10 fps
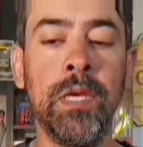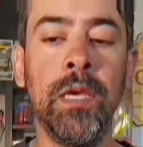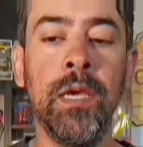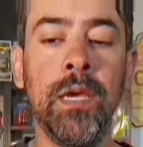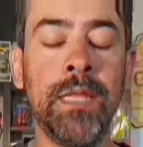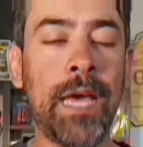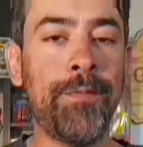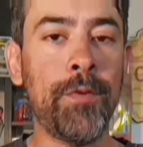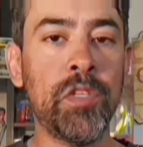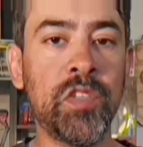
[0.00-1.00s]
in that
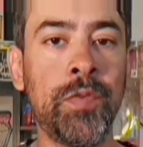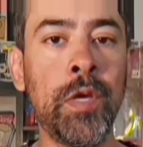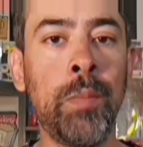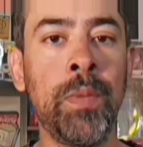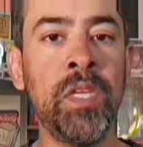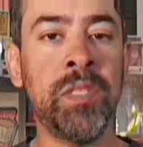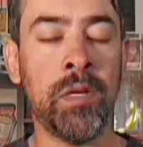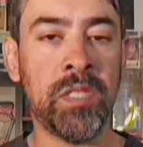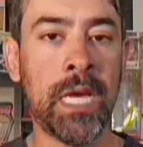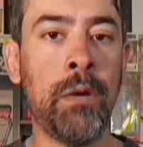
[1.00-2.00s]
first film, he starts
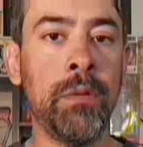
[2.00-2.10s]
out